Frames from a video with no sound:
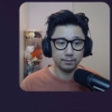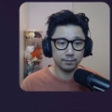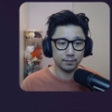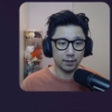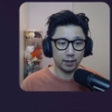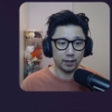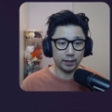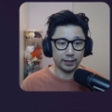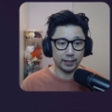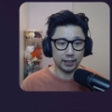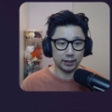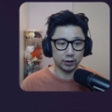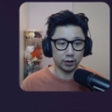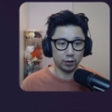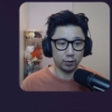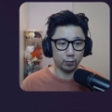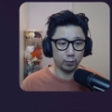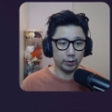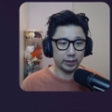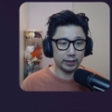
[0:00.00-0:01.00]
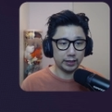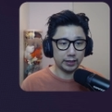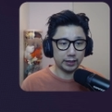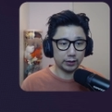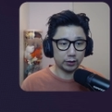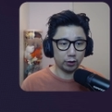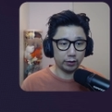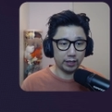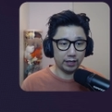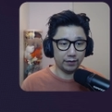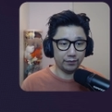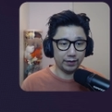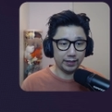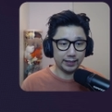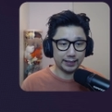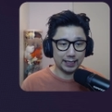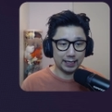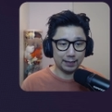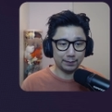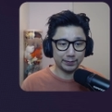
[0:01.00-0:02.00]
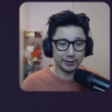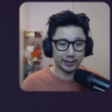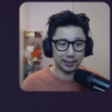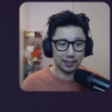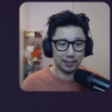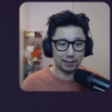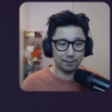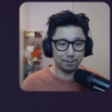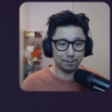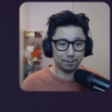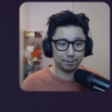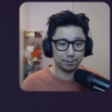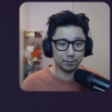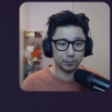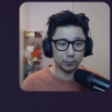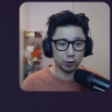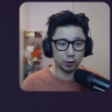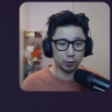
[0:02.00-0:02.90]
Okay, so we don't have any games set up. Do you